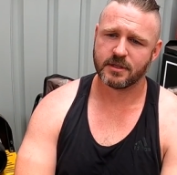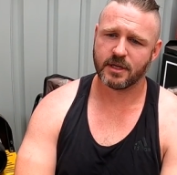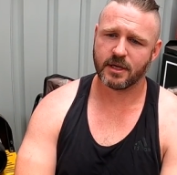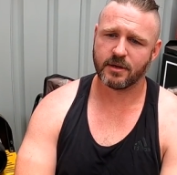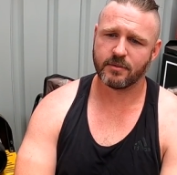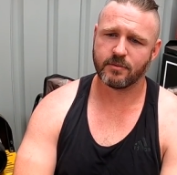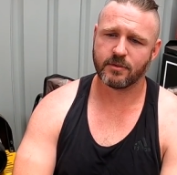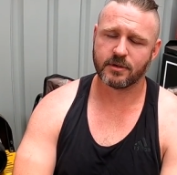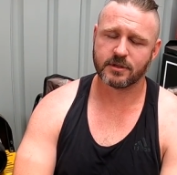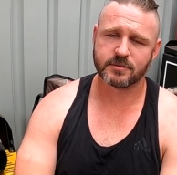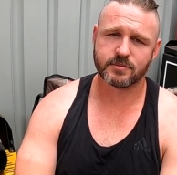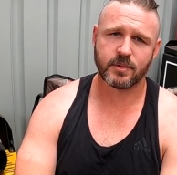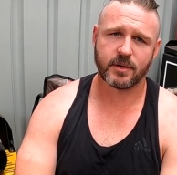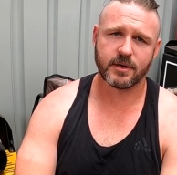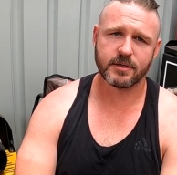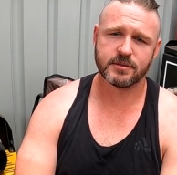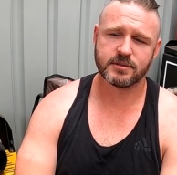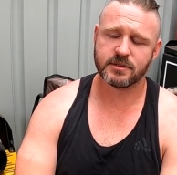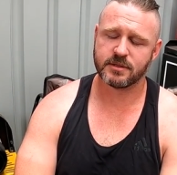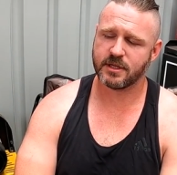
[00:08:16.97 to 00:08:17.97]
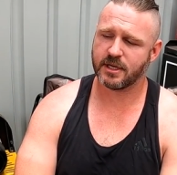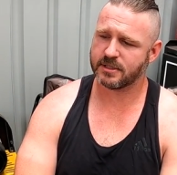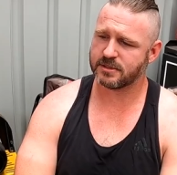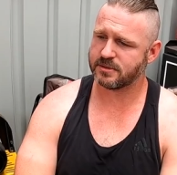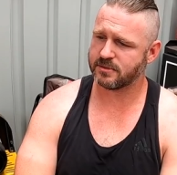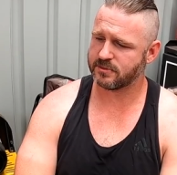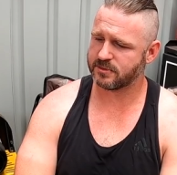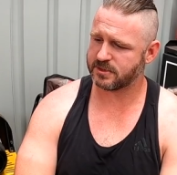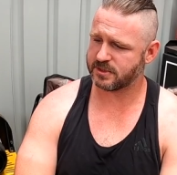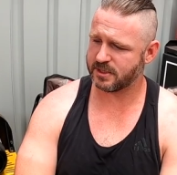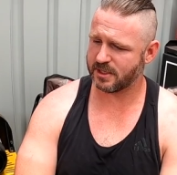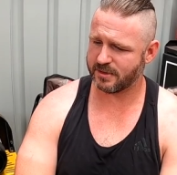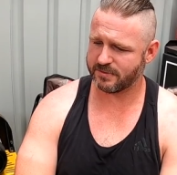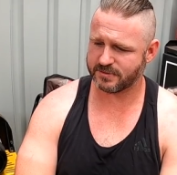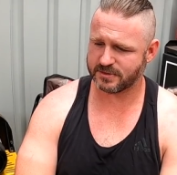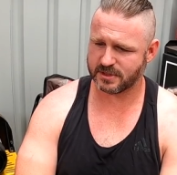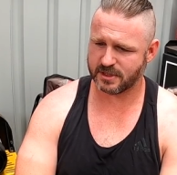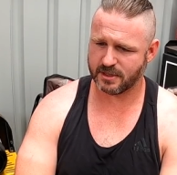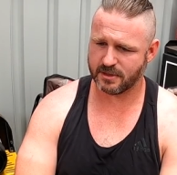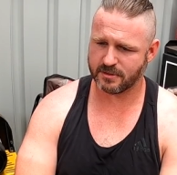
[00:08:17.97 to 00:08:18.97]
you know, where I was posted, that sort of
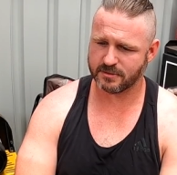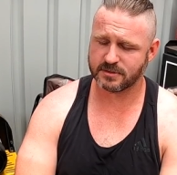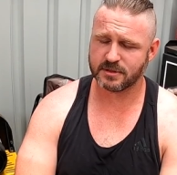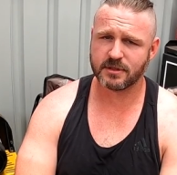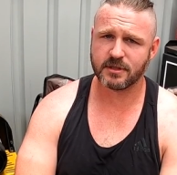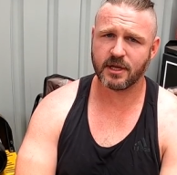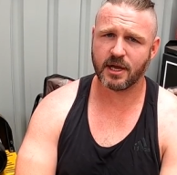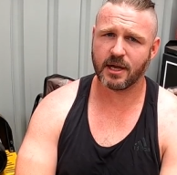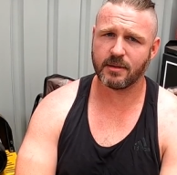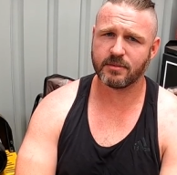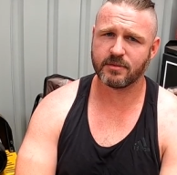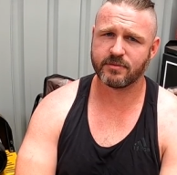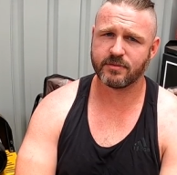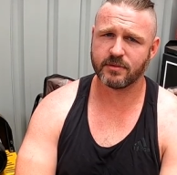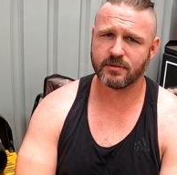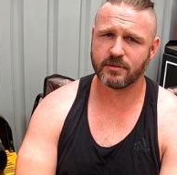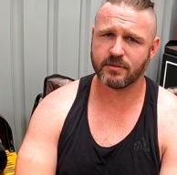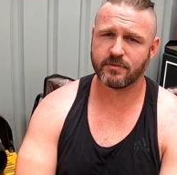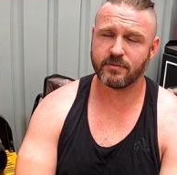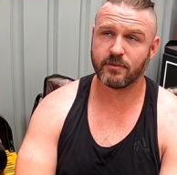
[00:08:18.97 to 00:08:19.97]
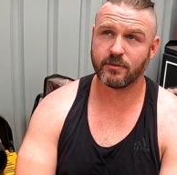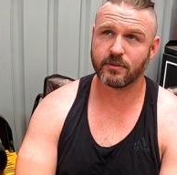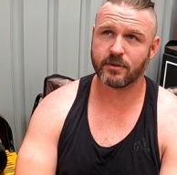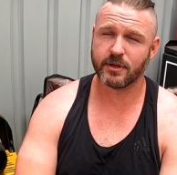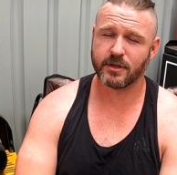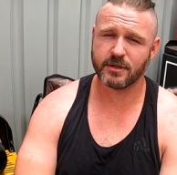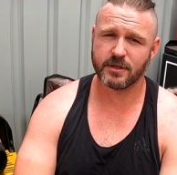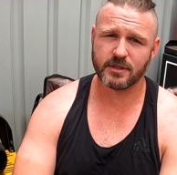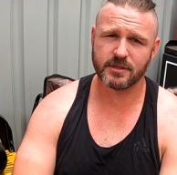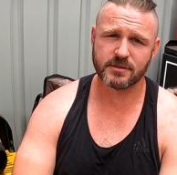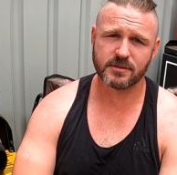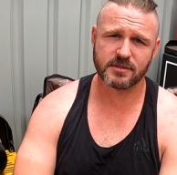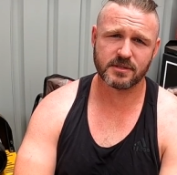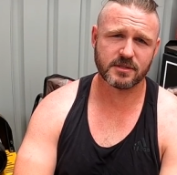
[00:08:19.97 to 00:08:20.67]
stuff. So I was in the army for 14 years.